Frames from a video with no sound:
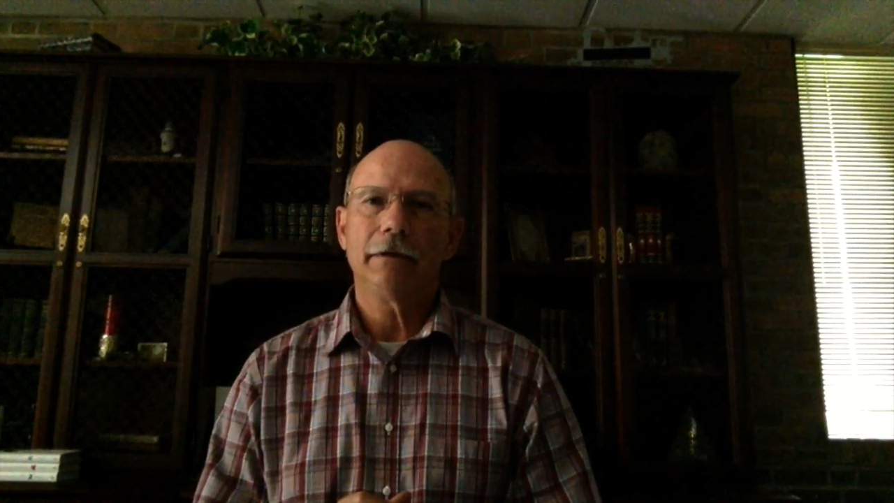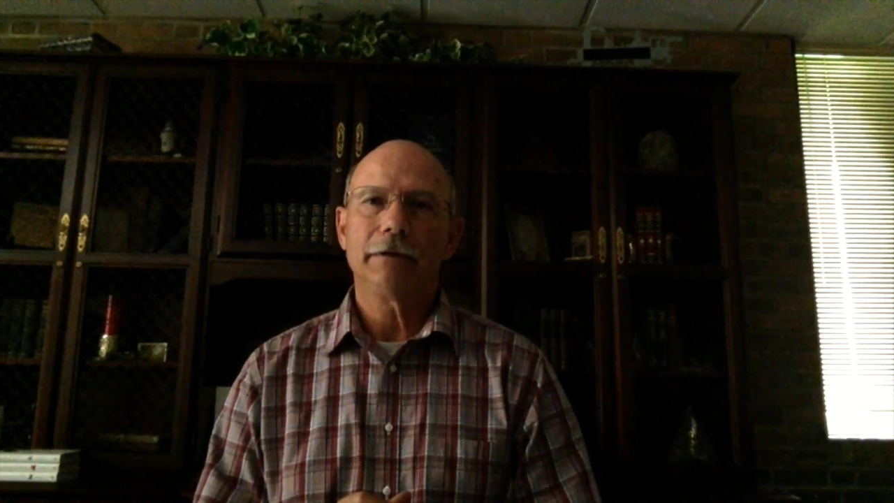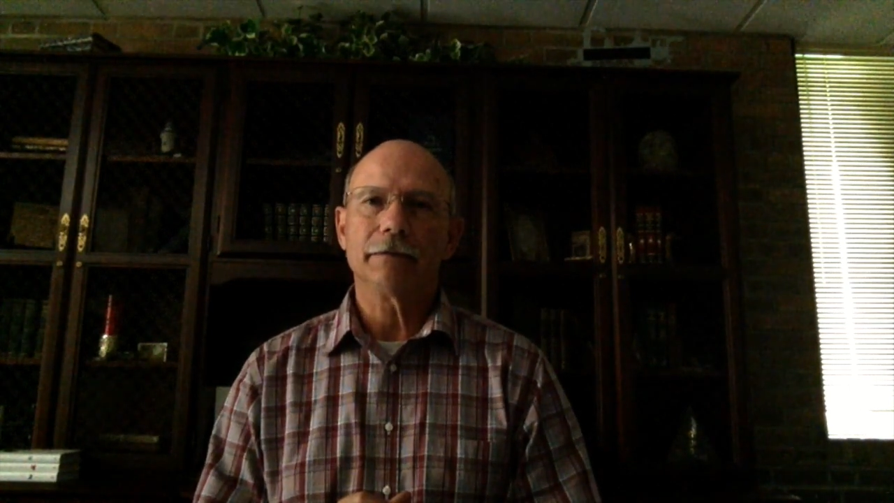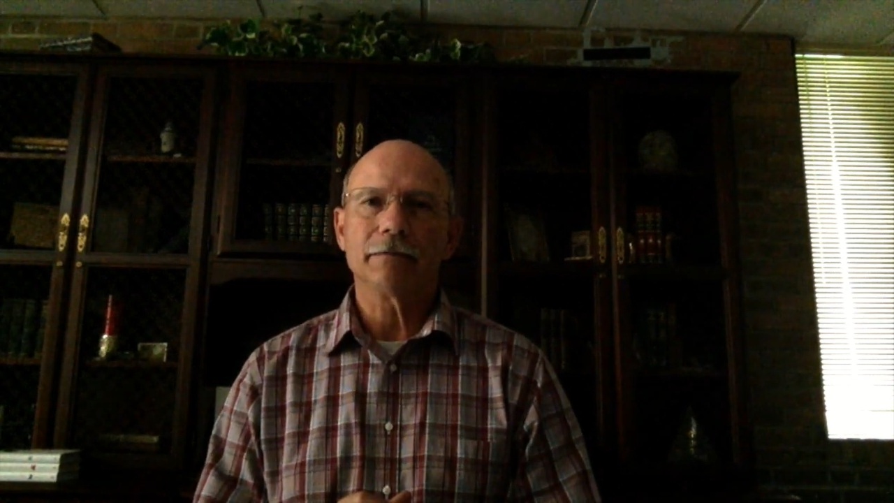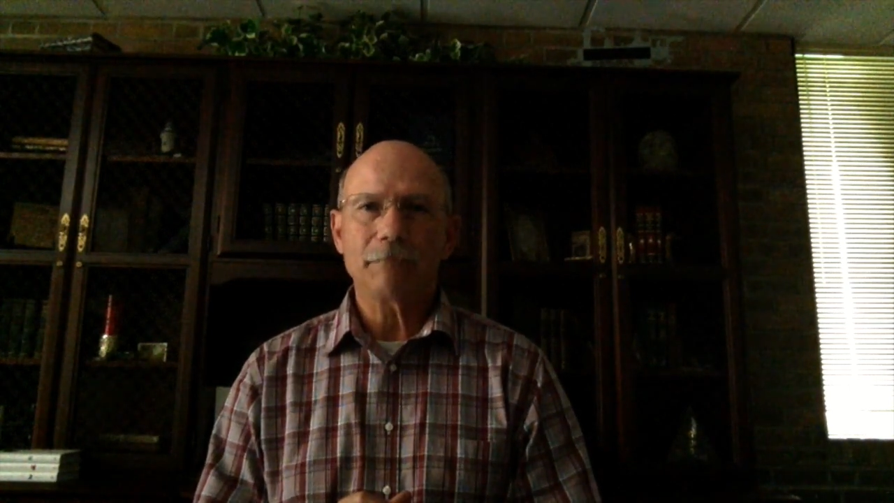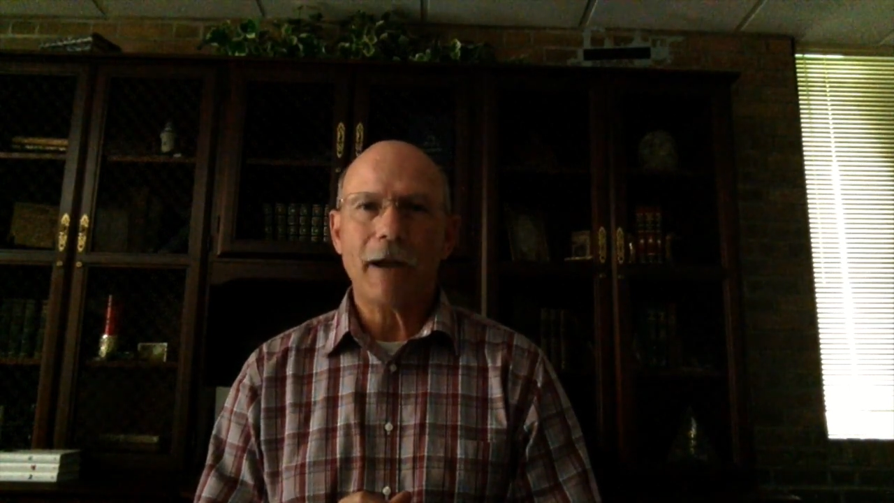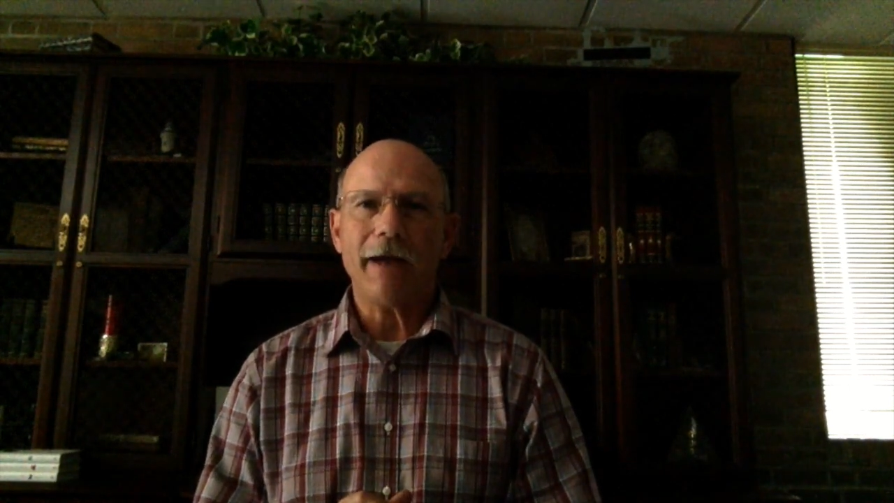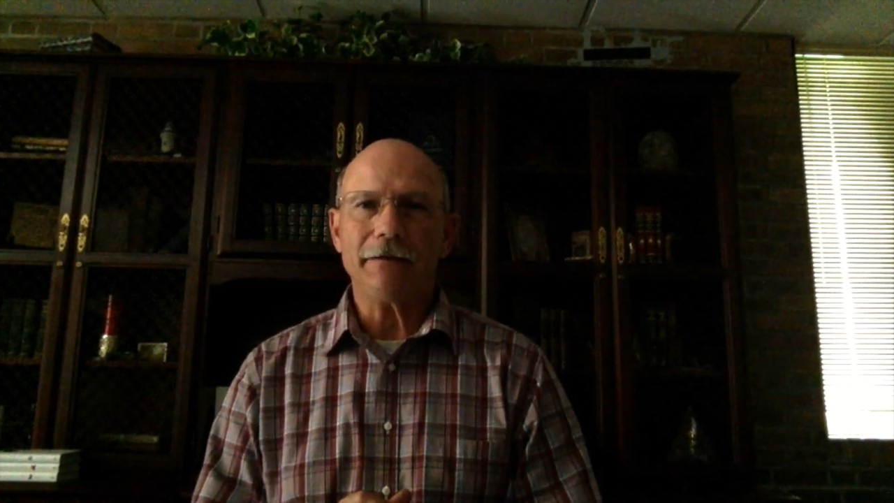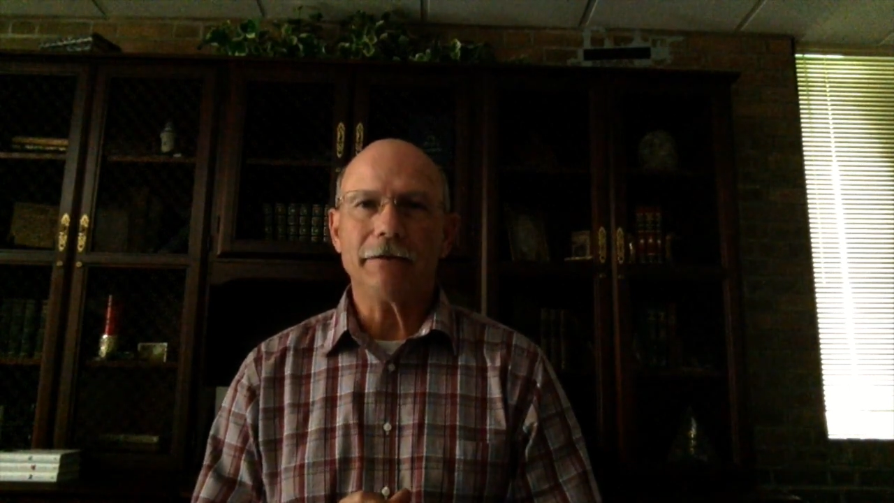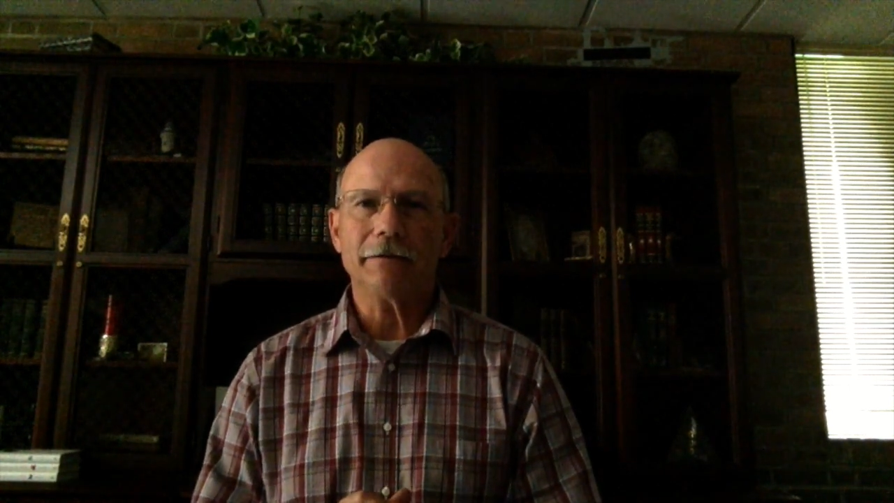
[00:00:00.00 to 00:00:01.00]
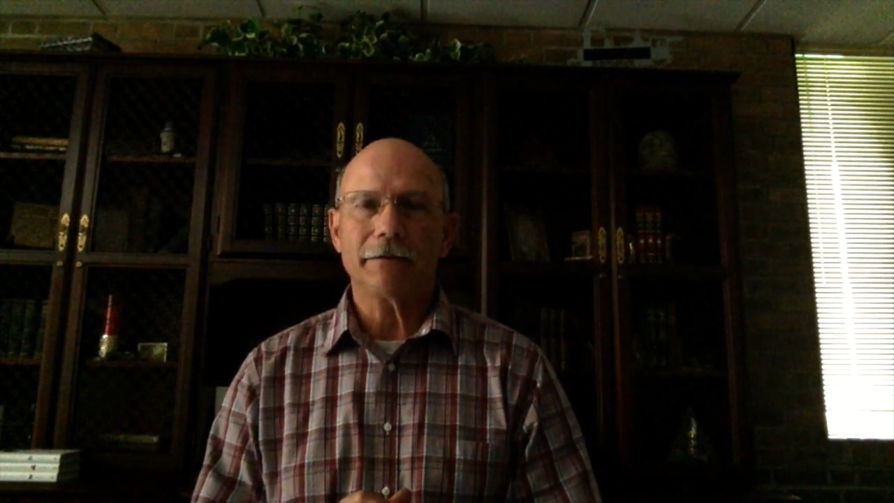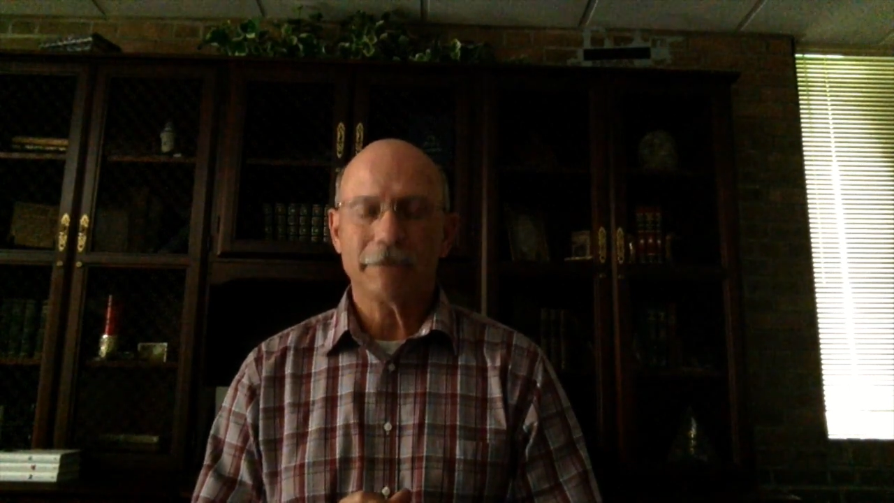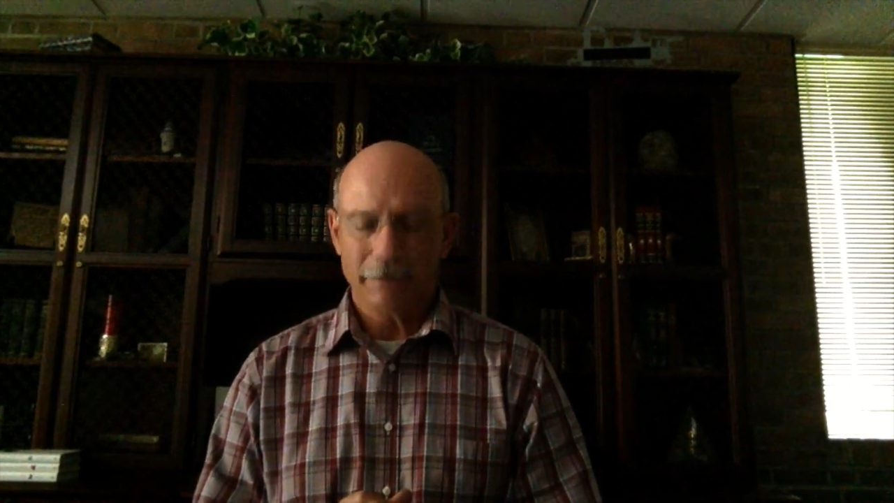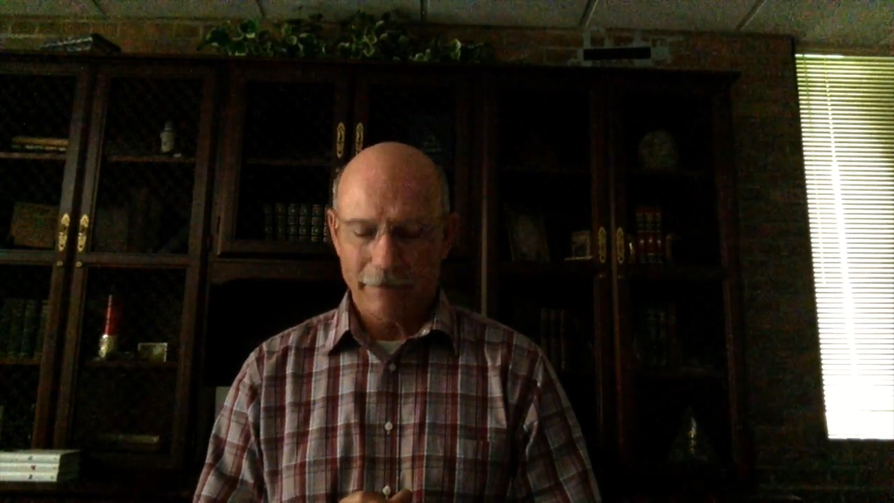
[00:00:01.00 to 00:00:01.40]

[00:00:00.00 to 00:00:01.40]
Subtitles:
some spices.